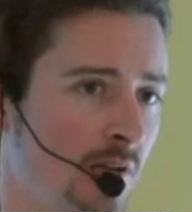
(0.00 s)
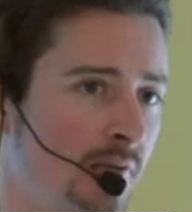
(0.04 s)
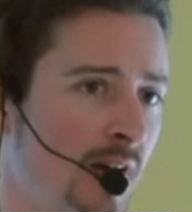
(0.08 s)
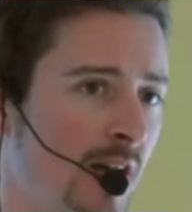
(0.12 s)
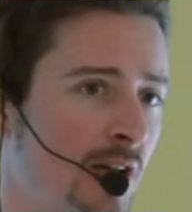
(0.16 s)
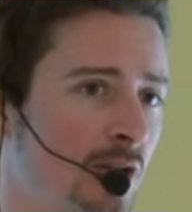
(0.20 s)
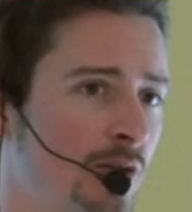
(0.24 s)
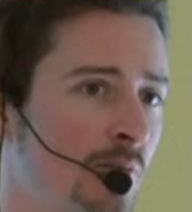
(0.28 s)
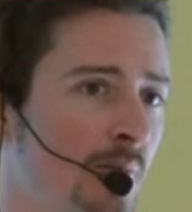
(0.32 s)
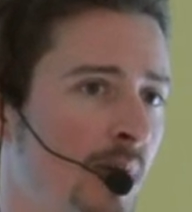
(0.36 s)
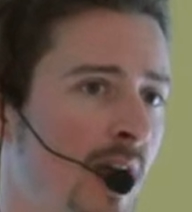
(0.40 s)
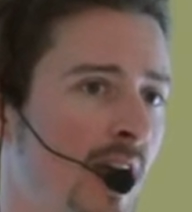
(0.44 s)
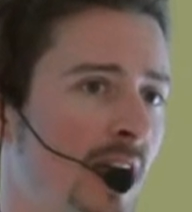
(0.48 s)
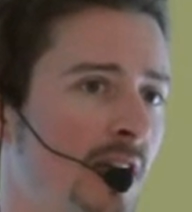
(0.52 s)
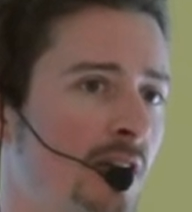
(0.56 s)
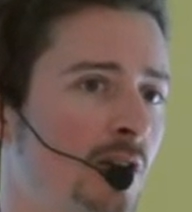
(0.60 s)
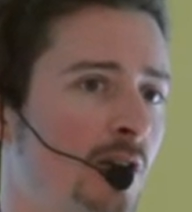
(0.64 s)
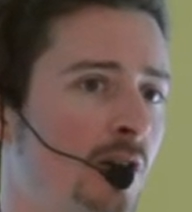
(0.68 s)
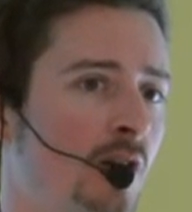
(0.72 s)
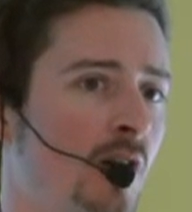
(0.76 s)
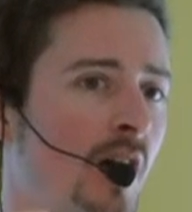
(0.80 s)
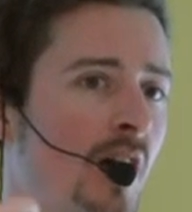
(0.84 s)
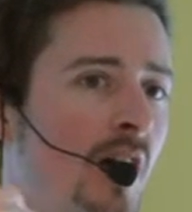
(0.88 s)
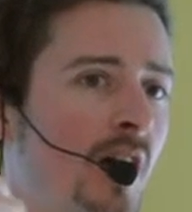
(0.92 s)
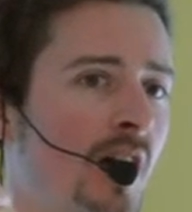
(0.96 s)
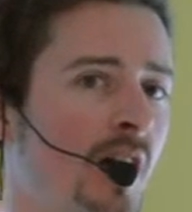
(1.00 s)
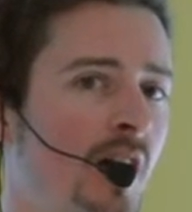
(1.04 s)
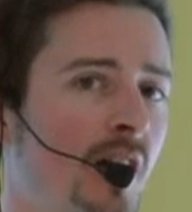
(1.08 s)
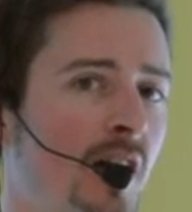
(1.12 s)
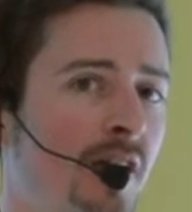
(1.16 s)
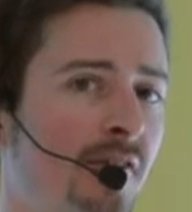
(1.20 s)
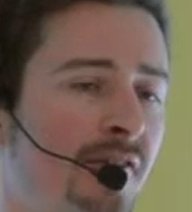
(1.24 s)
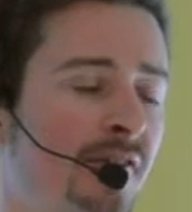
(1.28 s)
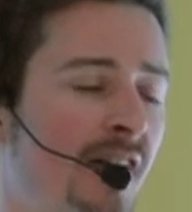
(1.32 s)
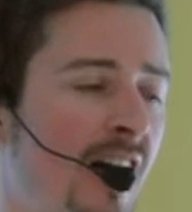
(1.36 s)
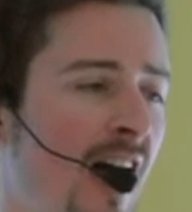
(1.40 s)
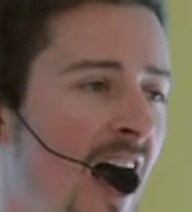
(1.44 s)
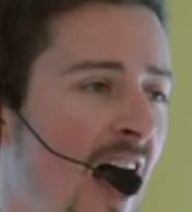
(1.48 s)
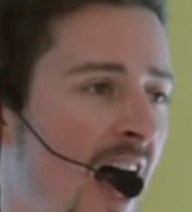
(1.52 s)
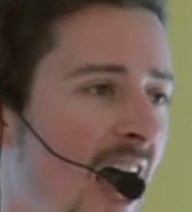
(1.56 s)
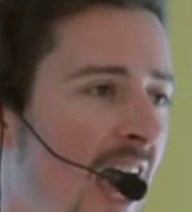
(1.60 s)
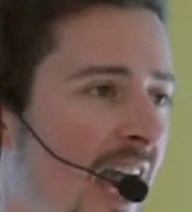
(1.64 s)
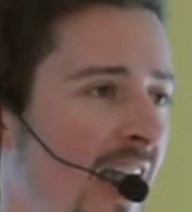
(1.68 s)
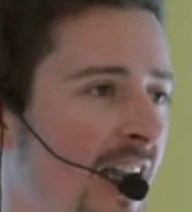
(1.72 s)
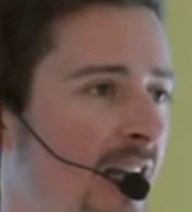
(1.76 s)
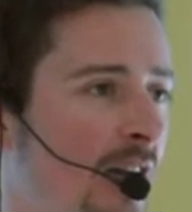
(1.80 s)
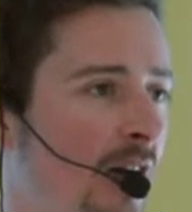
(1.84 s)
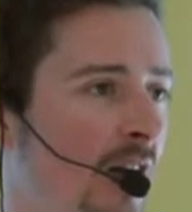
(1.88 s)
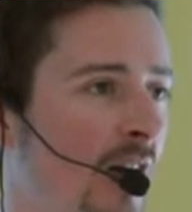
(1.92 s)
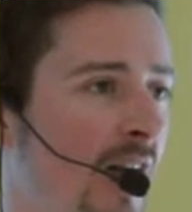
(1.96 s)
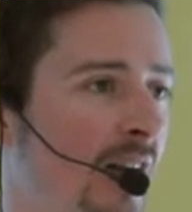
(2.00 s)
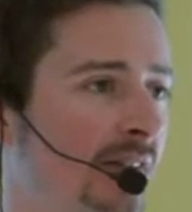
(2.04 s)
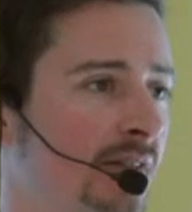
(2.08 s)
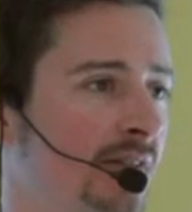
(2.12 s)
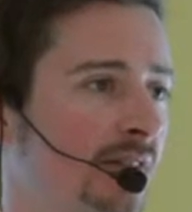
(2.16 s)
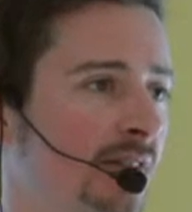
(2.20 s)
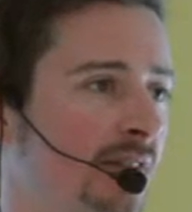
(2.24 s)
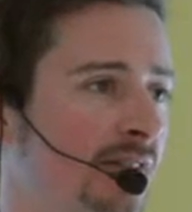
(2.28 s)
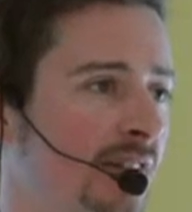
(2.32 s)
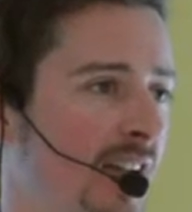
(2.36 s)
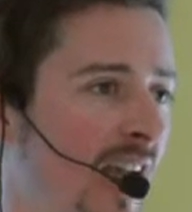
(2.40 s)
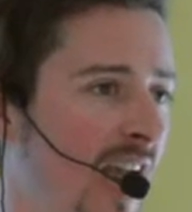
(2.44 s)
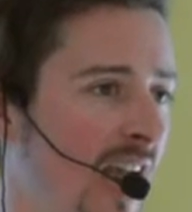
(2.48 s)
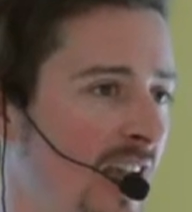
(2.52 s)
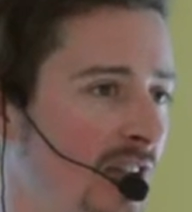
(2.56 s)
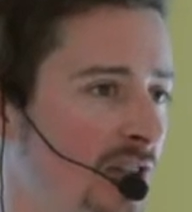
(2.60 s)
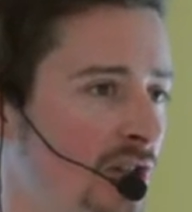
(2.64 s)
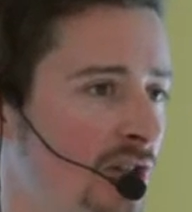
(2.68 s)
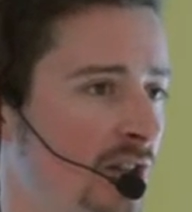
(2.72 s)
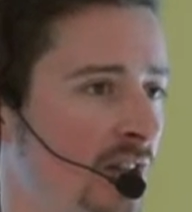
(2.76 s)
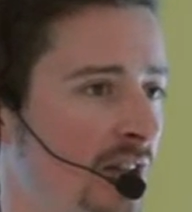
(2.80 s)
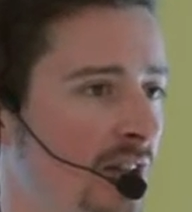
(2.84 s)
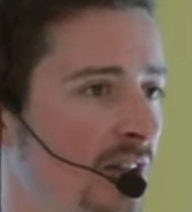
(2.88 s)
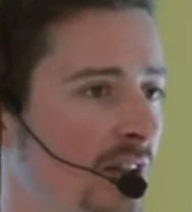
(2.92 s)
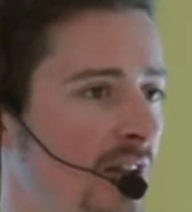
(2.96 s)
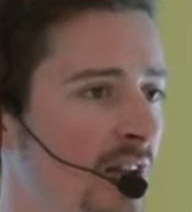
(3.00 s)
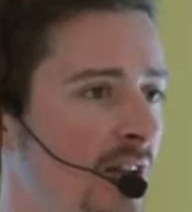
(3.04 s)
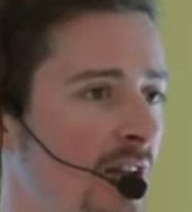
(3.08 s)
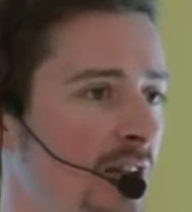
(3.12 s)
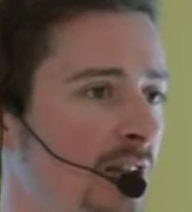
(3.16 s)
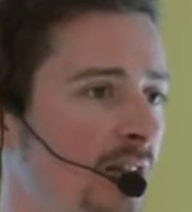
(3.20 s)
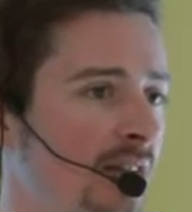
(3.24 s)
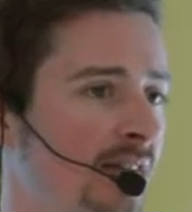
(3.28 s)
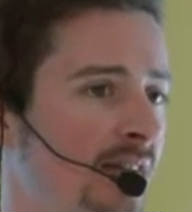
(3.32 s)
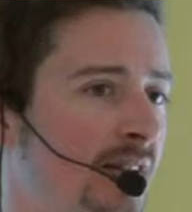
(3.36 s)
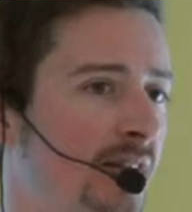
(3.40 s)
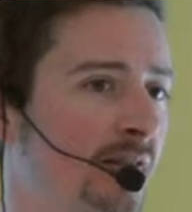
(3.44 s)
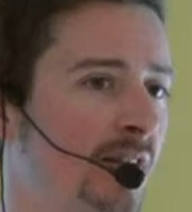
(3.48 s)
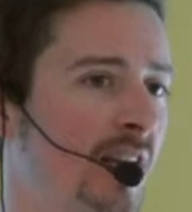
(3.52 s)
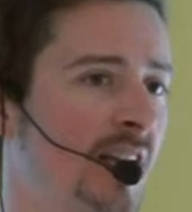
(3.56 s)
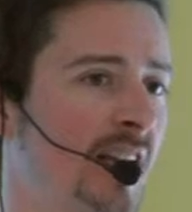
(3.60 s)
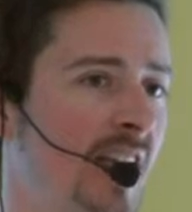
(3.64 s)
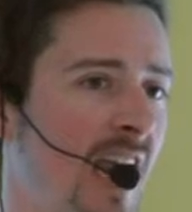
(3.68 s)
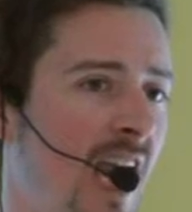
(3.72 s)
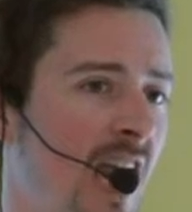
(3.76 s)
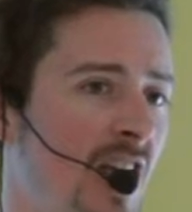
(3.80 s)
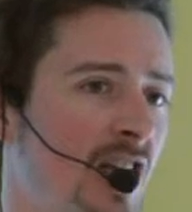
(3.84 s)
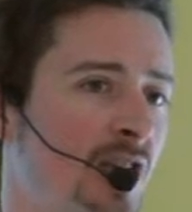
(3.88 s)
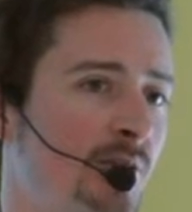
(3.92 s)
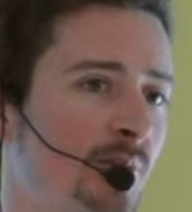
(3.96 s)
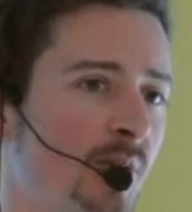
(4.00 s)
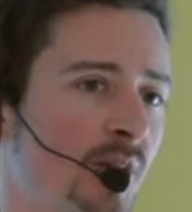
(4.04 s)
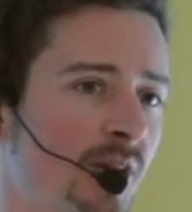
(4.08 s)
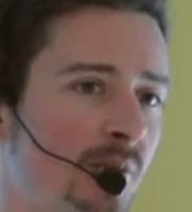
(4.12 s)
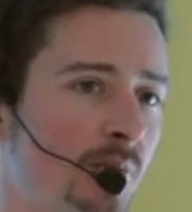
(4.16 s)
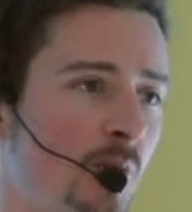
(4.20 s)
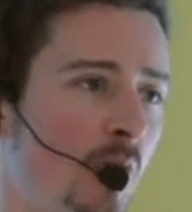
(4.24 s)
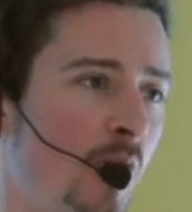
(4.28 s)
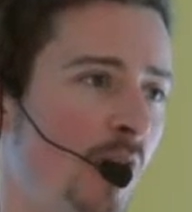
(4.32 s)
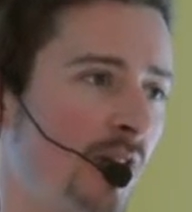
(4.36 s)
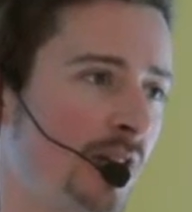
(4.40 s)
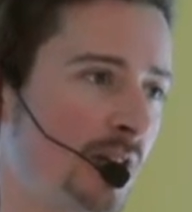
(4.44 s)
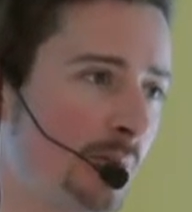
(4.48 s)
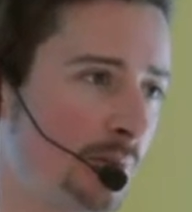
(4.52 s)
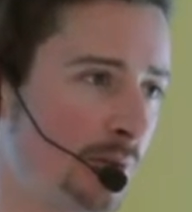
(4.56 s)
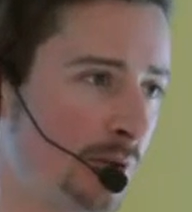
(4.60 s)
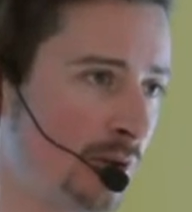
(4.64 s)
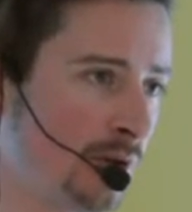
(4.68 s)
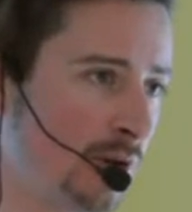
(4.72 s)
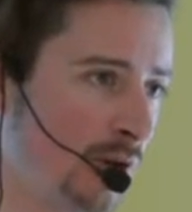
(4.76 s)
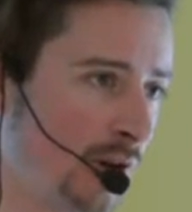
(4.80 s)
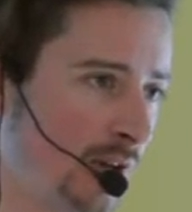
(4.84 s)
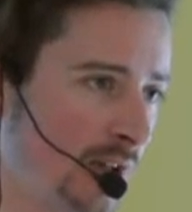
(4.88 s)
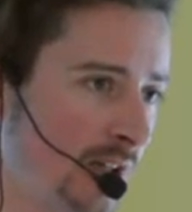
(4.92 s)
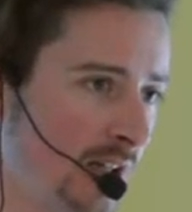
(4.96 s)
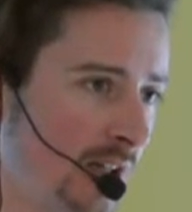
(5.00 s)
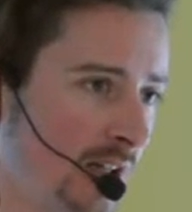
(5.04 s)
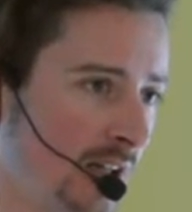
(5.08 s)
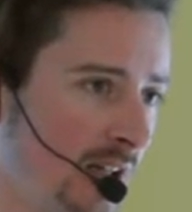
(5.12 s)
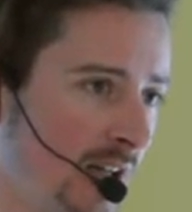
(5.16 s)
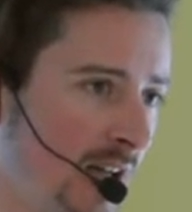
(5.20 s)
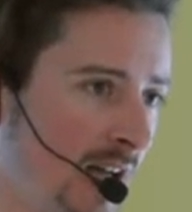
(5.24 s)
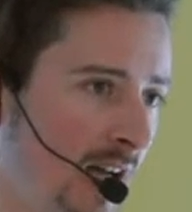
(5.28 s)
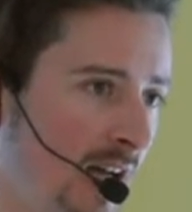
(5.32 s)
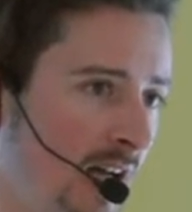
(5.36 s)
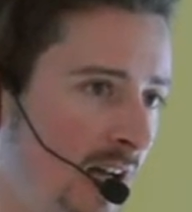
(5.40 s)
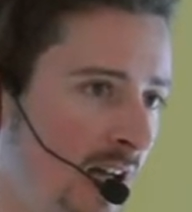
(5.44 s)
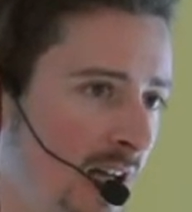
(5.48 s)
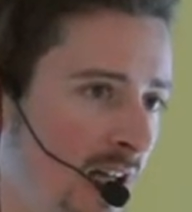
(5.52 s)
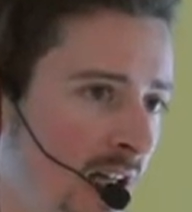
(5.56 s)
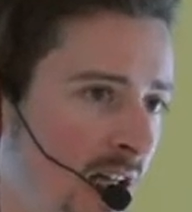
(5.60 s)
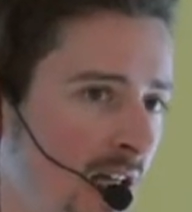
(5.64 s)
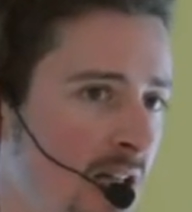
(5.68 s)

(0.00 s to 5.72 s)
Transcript: Try to make your Verein or association, your civil engagement more entrepreneurial. Yeah?